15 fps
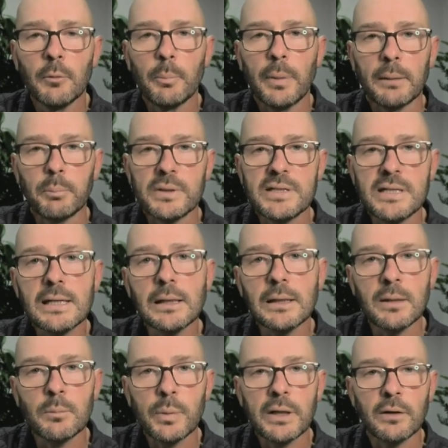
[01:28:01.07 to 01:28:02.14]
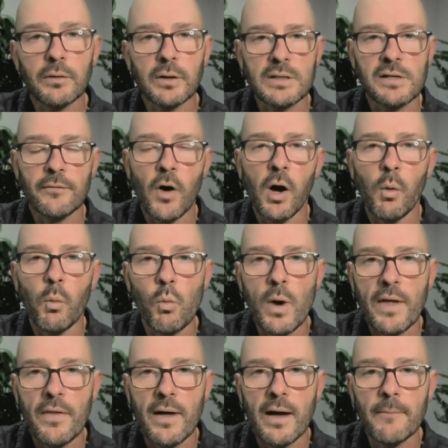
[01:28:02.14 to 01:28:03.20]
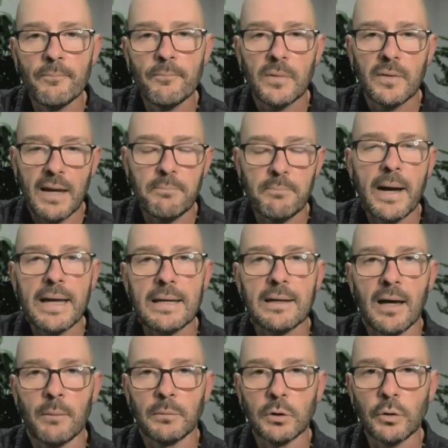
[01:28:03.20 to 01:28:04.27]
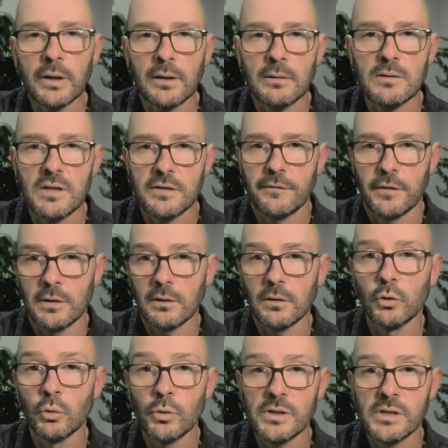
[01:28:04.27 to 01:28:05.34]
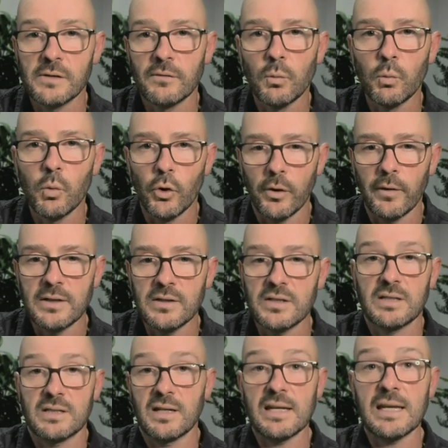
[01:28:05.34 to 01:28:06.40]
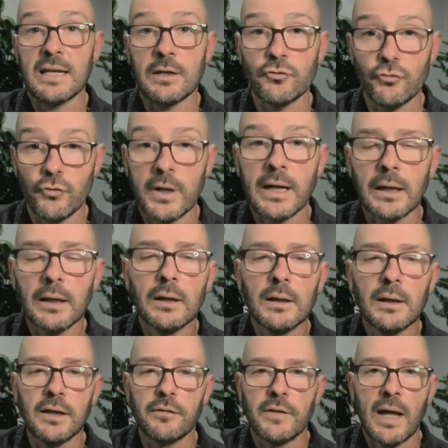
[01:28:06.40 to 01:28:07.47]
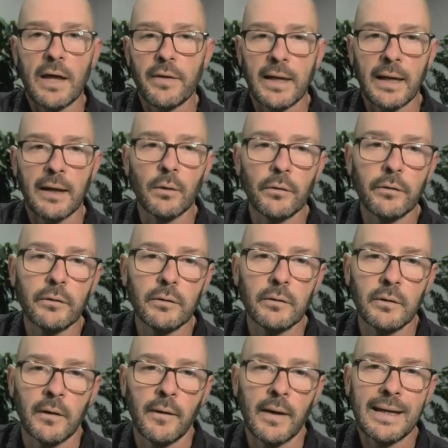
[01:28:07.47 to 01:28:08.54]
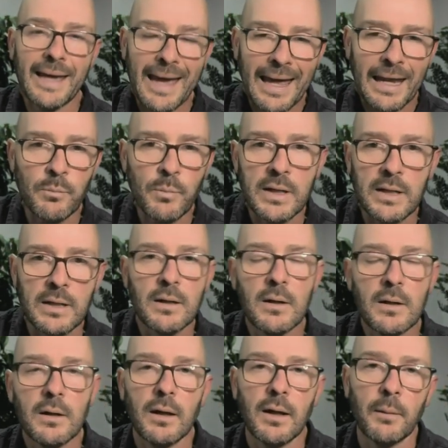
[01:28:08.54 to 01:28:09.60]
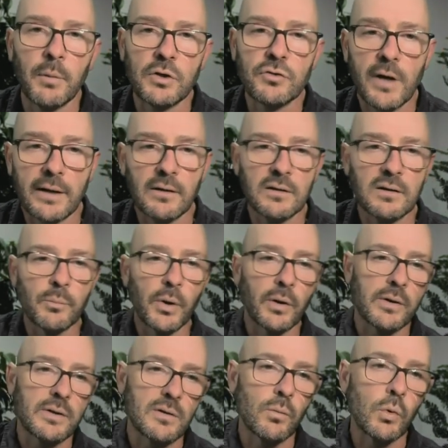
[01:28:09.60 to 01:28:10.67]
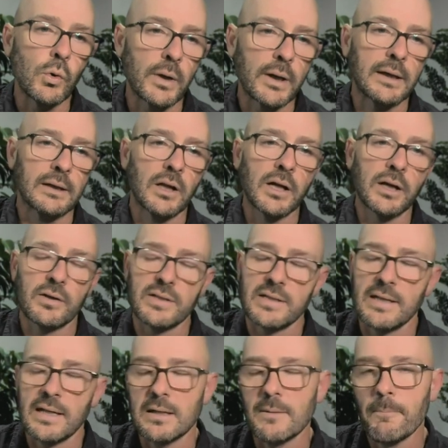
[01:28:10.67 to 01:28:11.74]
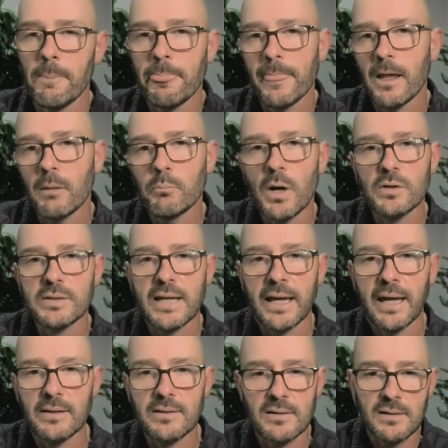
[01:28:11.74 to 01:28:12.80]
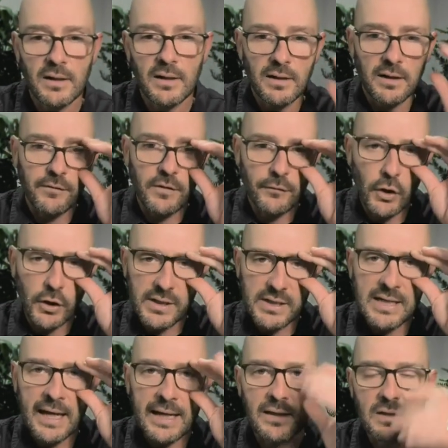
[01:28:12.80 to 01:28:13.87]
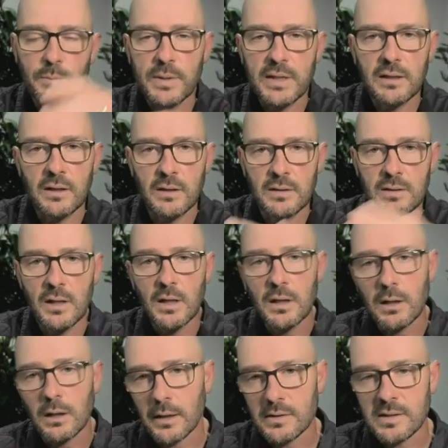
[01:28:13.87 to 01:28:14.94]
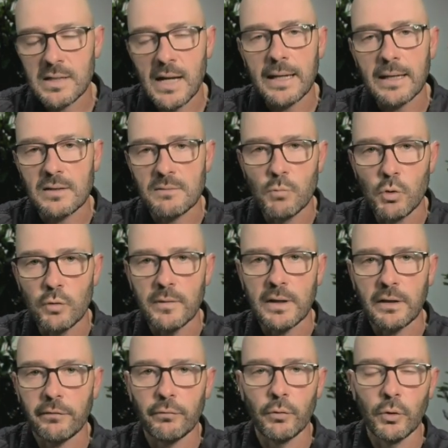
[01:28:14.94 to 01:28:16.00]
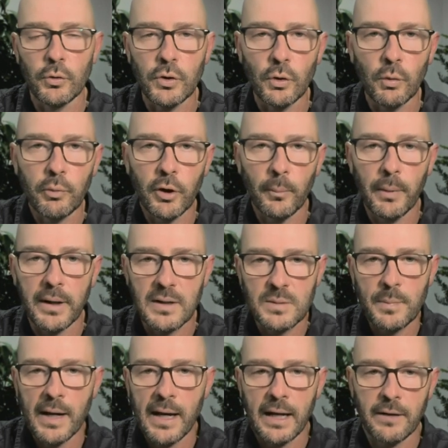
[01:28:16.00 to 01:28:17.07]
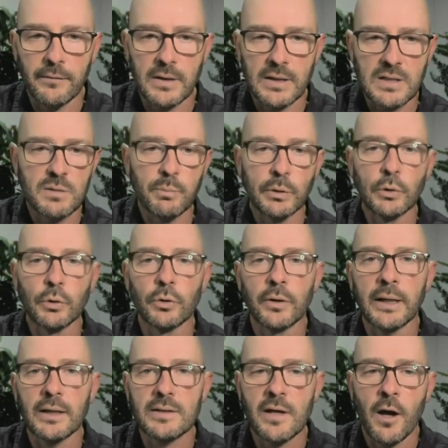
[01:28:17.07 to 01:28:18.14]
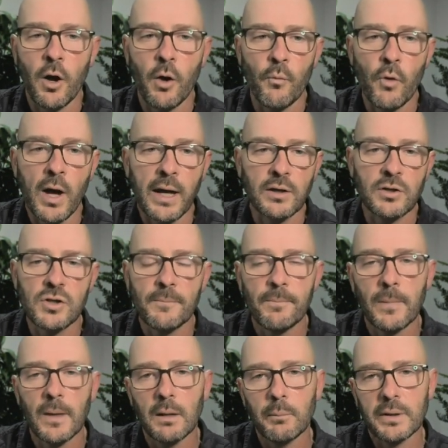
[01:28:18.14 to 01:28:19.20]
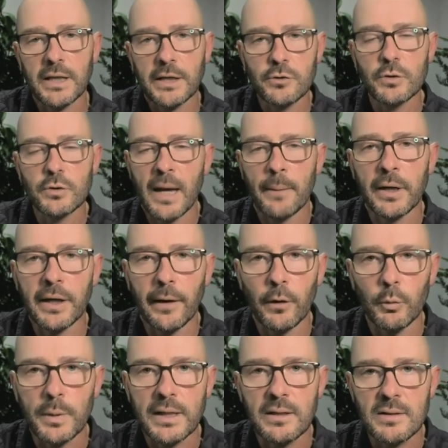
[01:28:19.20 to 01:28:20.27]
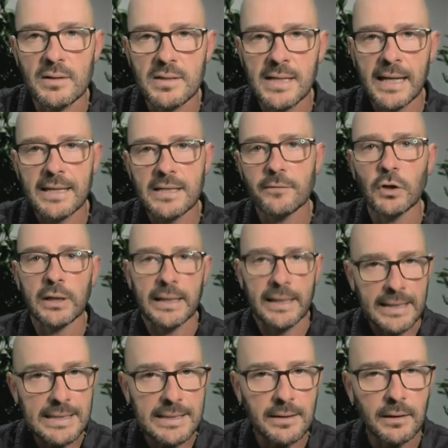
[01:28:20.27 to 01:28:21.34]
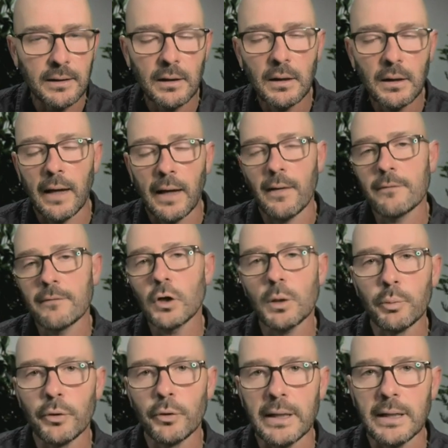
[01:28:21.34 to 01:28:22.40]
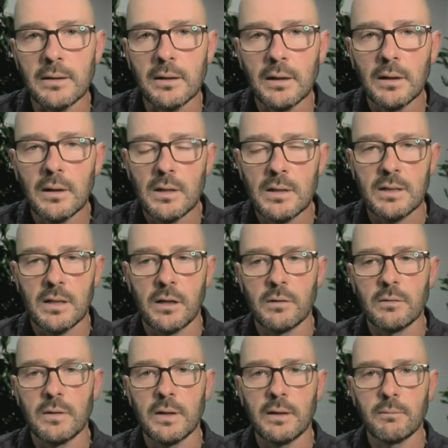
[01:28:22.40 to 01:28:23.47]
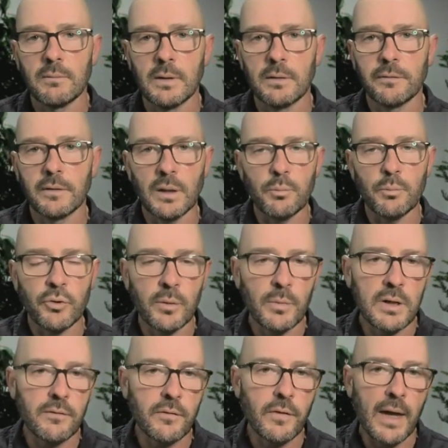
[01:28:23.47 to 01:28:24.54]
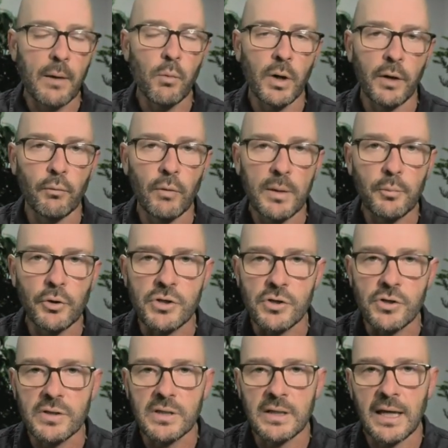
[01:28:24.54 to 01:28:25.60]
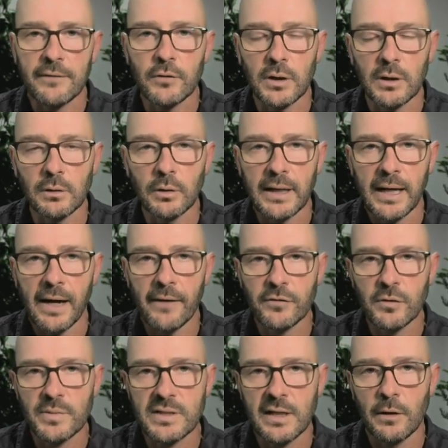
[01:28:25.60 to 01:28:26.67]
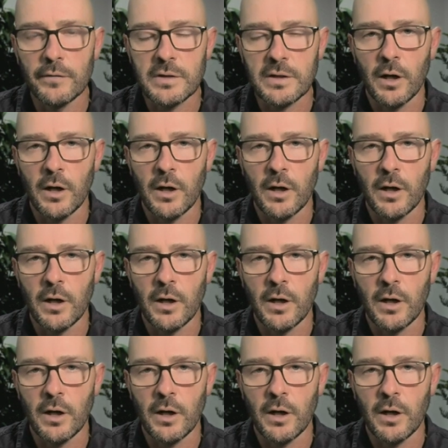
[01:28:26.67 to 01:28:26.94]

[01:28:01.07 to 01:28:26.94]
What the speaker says: But particularly in periods of hot weather, they may come looking just for the coolness of the water and just seeking a drink, if nothing else. So they can be attracted to bodies of water. And like I said, most houses, if you've got a snake, it's because a snake is moving through your property as part of exploring its home range. But they do come and go because snakes have got to eat and they've got to breed. So they're fairly primitive. They want to reproduce and they've got to look after themselves.